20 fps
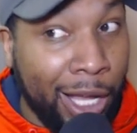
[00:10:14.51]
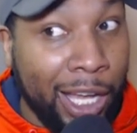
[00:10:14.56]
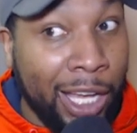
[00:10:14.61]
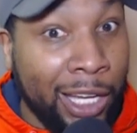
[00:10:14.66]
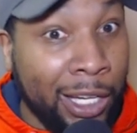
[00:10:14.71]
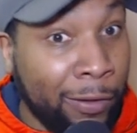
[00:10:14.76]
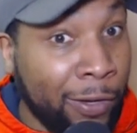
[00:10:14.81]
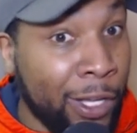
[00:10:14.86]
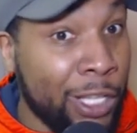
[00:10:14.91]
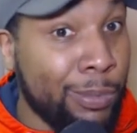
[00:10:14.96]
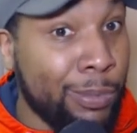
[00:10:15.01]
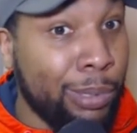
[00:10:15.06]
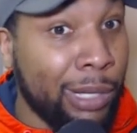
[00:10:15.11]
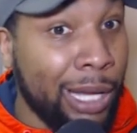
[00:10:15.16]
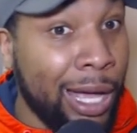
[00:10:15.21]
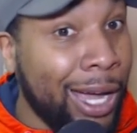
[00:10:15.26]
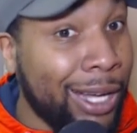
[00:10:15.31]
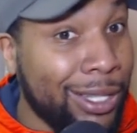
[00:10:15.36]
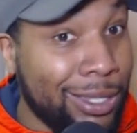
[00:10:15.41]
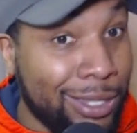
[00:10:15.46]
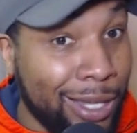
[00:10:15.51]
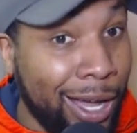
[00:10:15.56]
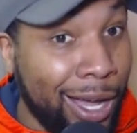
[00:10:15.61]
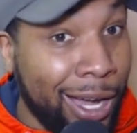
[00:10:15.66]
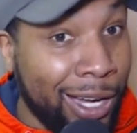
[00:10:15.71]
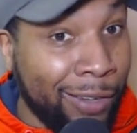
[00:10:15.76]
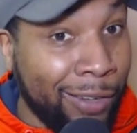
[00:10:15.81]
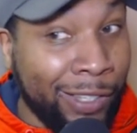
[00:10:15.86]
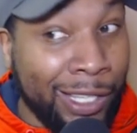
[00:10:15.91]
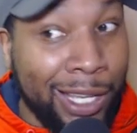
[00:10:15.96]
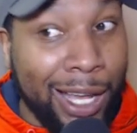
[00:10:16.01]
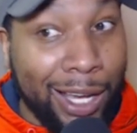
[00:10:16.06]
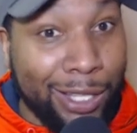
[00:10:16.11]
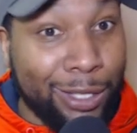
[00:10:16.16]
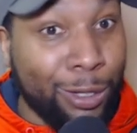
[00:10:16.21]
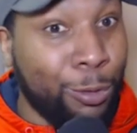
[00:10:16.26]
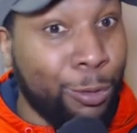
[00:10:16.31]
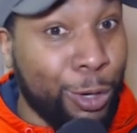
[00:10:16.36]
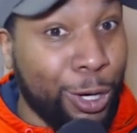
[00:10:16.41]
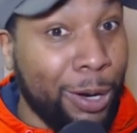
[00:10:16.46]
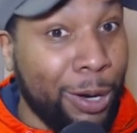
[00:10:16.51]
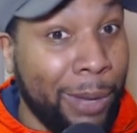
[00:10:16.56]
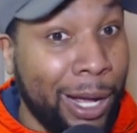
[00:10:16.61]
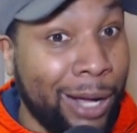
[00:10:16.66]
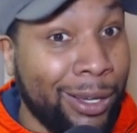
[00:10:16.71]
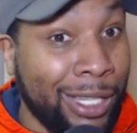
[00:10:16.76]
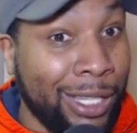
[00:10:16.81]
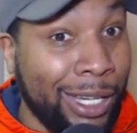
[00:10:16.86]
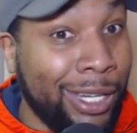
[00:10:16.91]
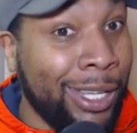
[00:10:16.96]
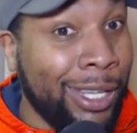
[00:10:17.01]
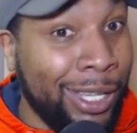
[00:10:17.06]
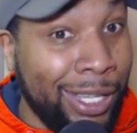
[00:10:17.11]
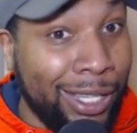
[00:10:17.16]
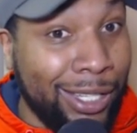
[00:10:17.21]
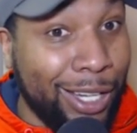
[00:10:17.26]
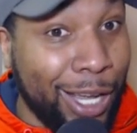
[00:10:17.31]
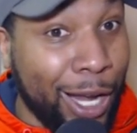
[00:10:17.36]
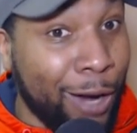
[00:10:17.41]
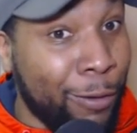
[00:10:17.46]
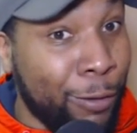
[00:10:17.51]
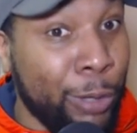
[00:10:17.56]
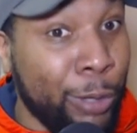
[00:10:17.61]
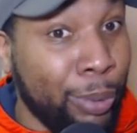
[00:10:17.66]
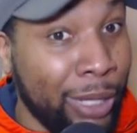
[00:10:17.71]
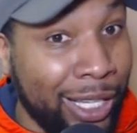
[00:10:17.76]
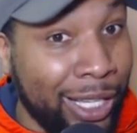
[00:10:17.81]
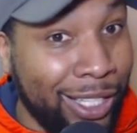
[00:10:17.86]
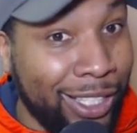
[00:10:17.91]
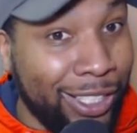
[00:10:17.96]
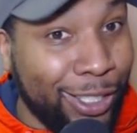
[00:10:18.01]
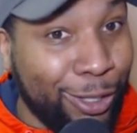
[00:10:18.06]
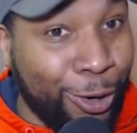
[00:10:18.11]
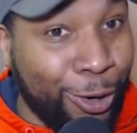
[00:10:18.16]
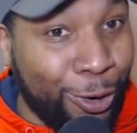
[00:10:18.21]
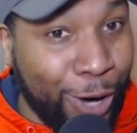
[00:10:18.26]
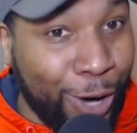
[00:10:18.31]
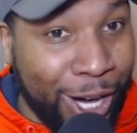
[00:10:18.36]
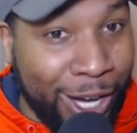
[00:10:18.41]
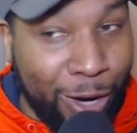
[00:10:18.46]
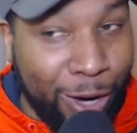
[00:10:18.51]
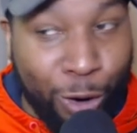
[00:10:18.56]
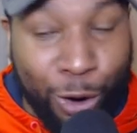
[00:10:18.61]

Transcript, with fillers: And if his blind side, if he has to worry about getting hit every play, right?